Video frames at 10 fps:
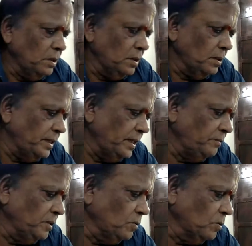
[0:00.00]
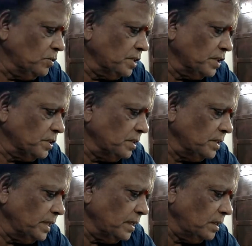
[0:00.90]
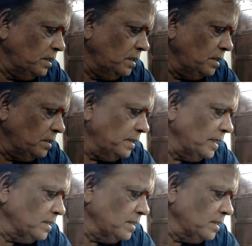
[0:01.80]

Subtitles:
Then we go to section 10. That is,